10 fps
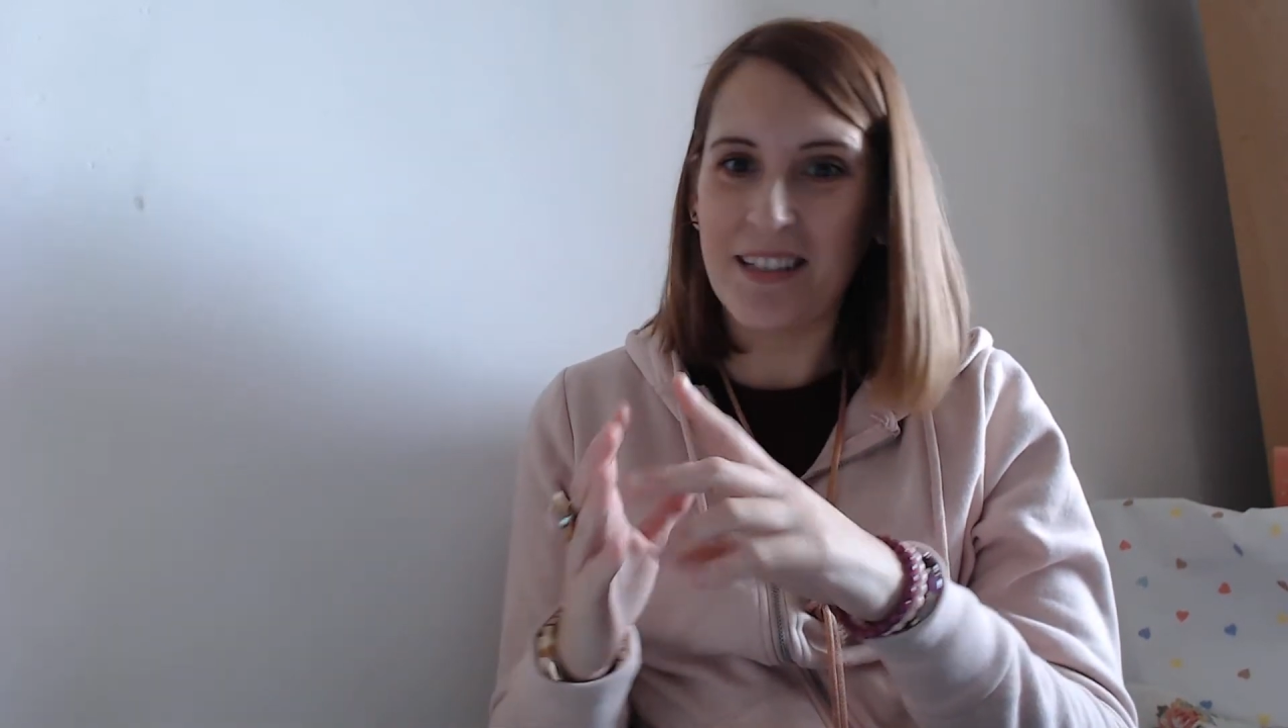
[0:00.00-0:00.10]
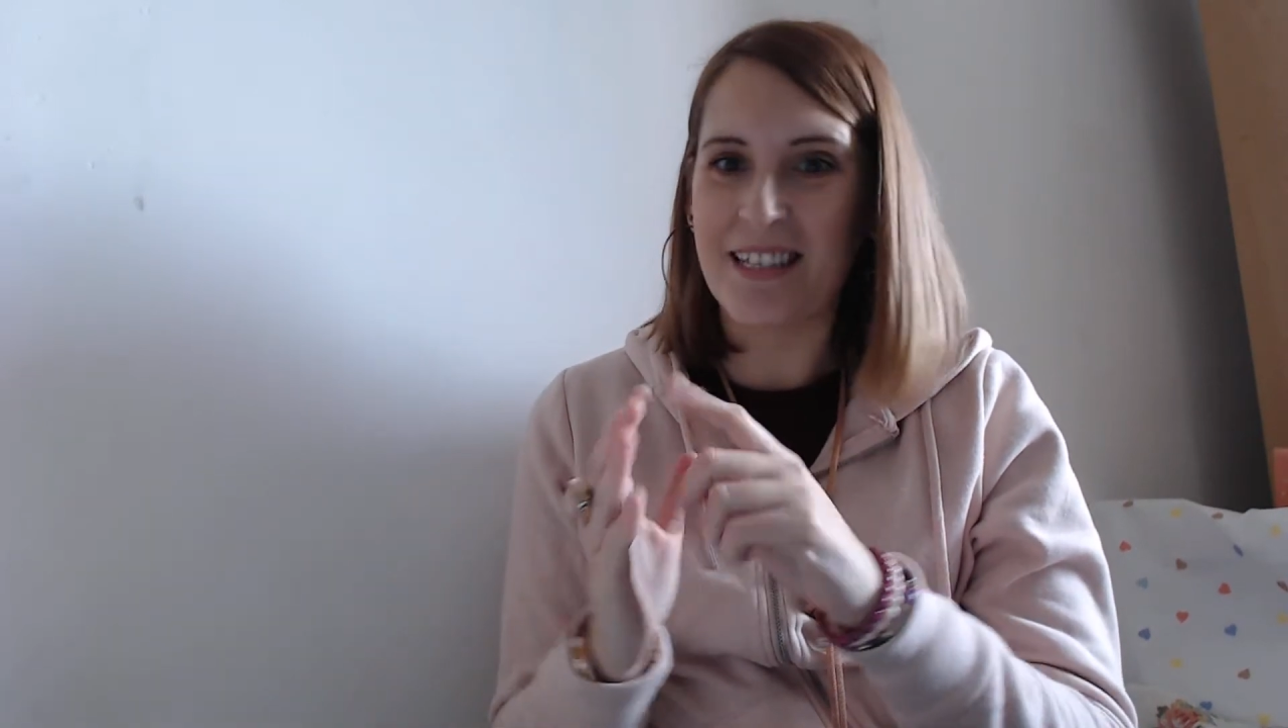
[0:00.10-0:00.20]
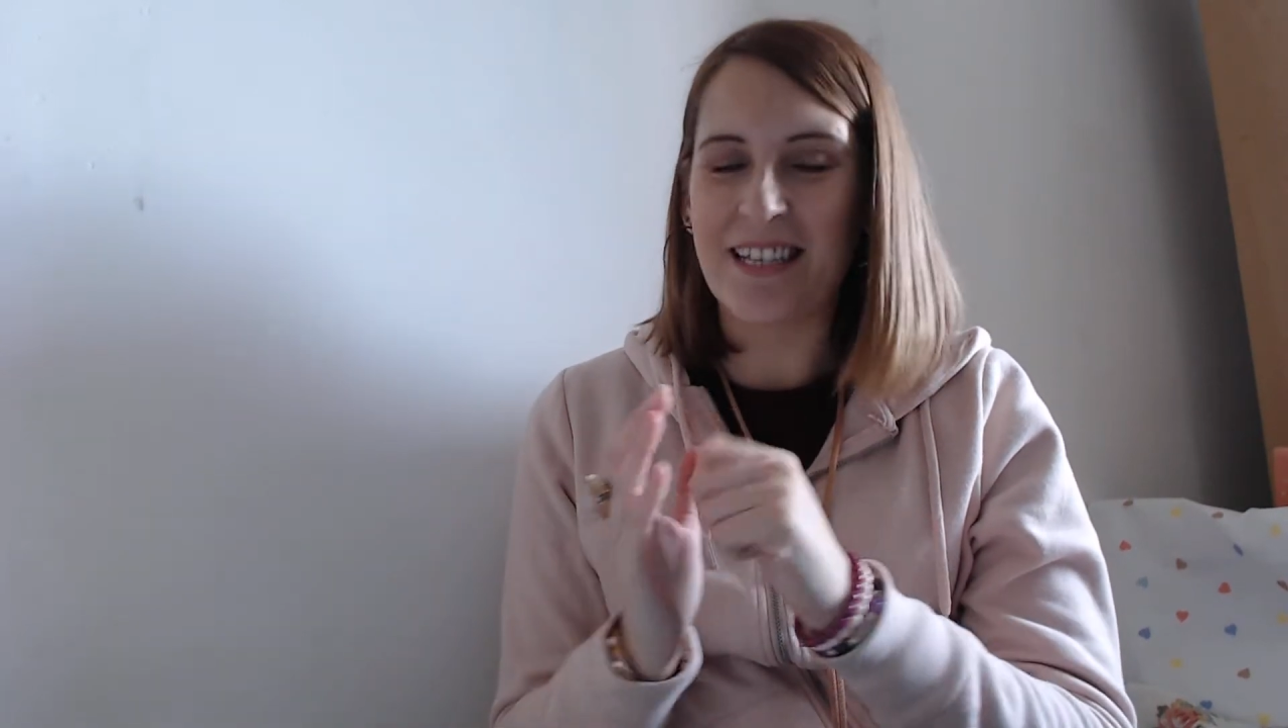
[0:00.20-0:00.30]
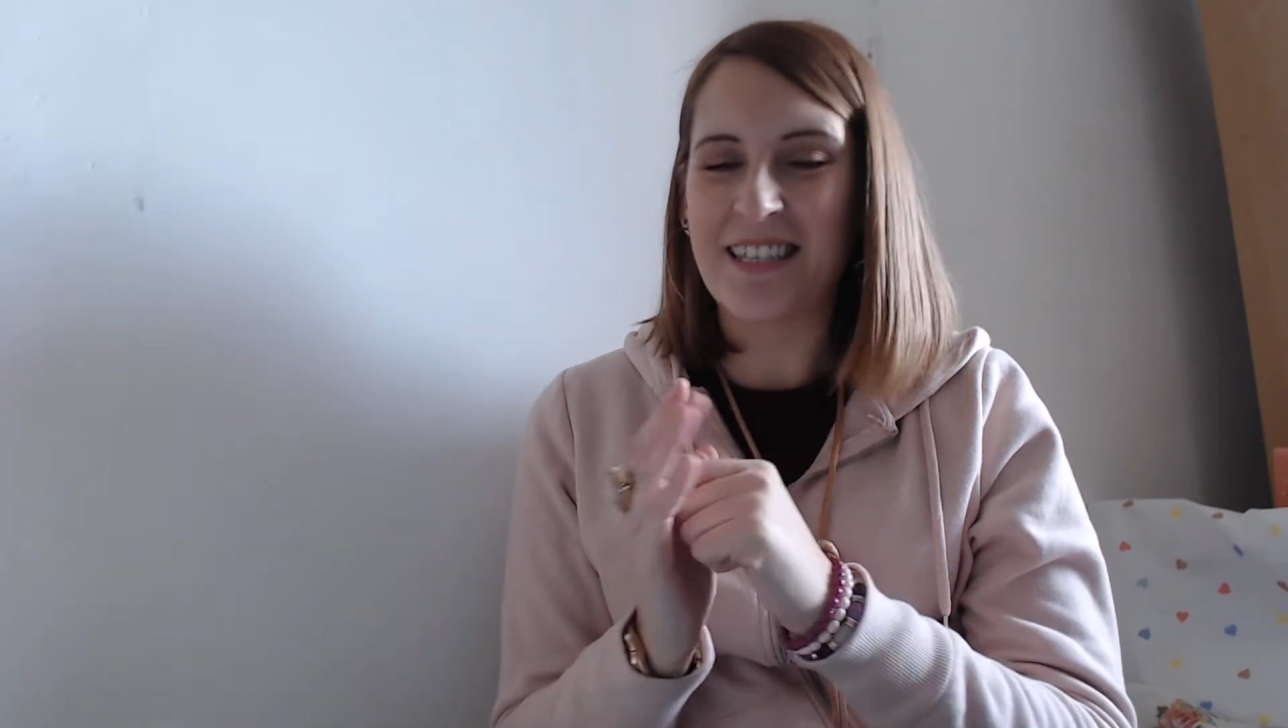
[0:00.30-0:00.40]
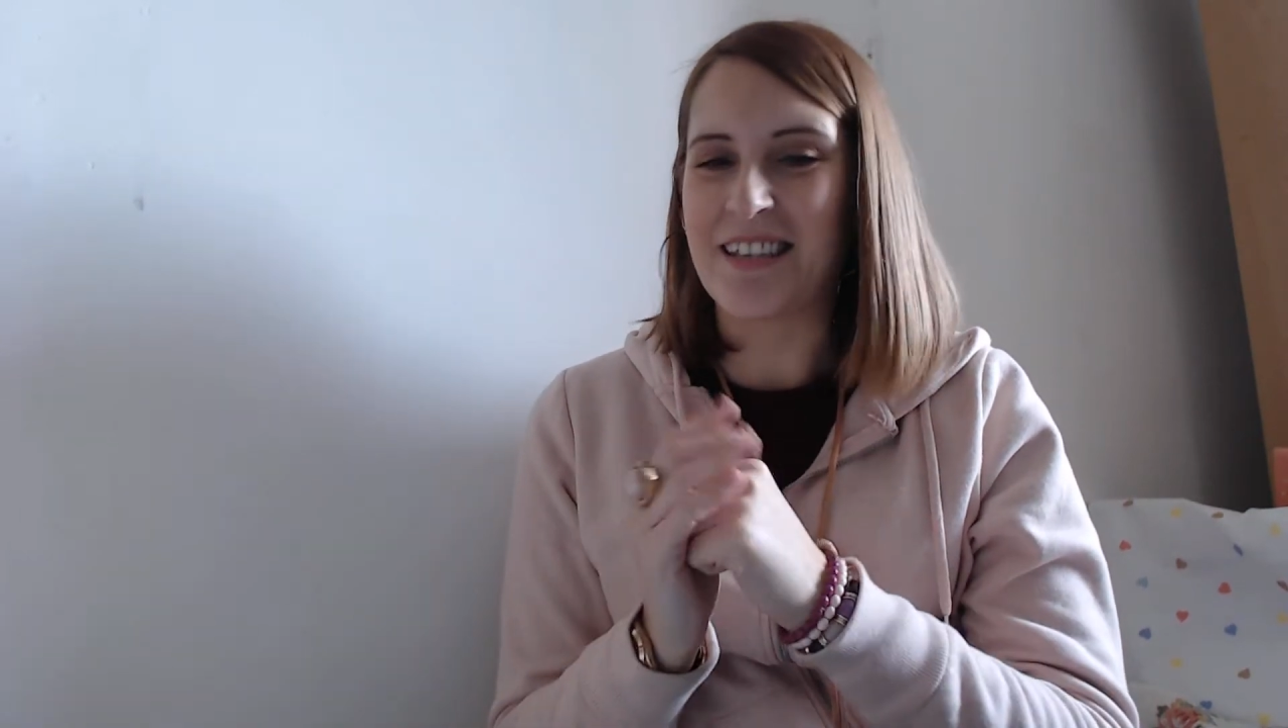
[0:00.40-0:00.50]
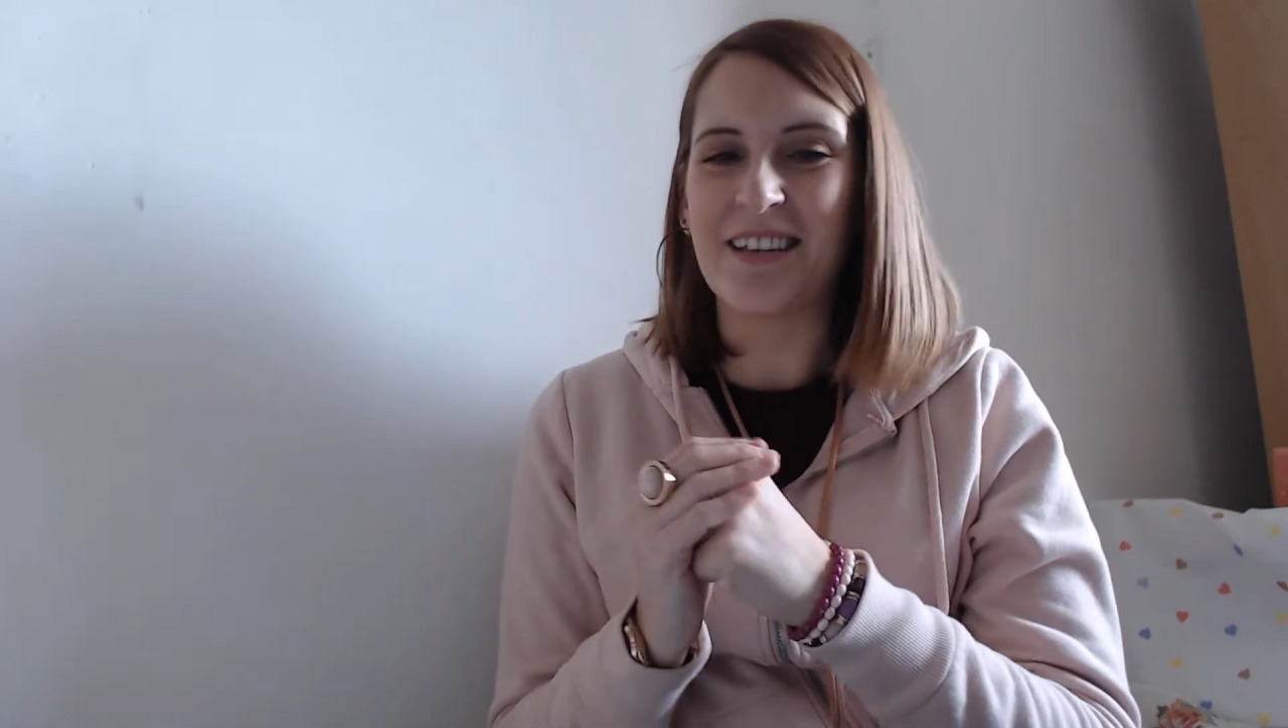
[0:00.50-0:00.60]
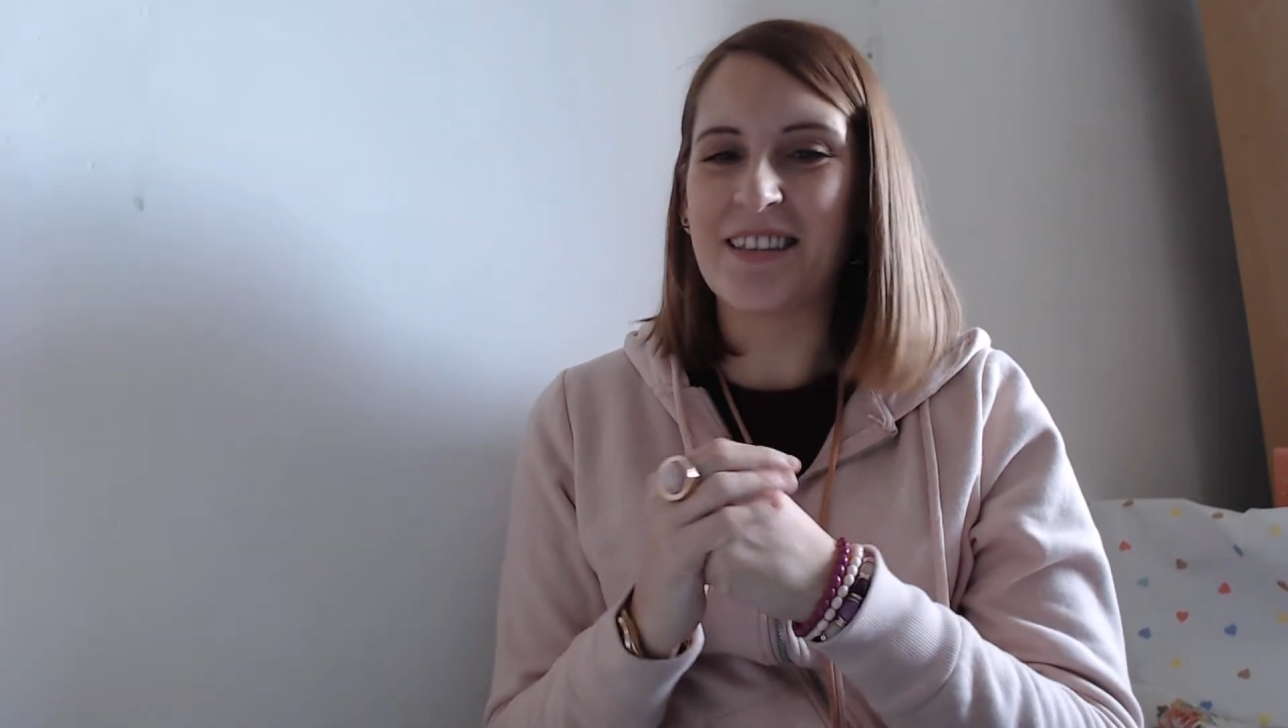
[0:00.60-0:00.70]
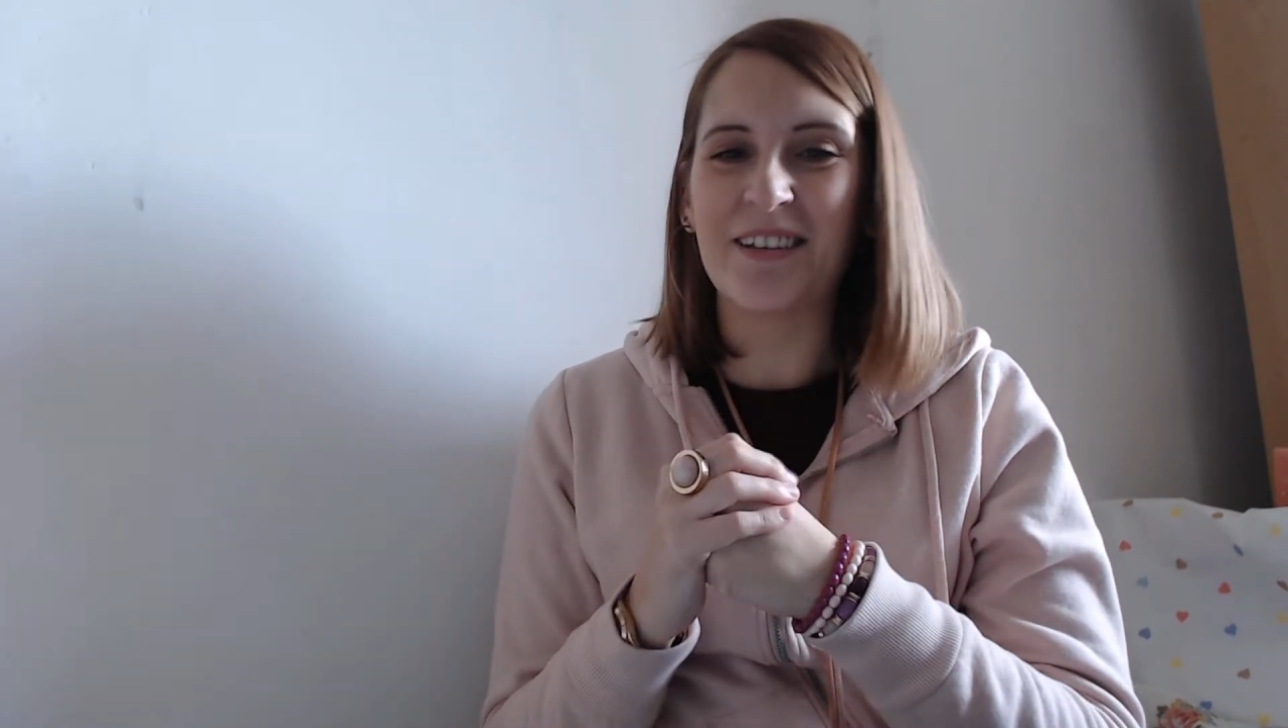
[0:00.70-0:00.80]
this is not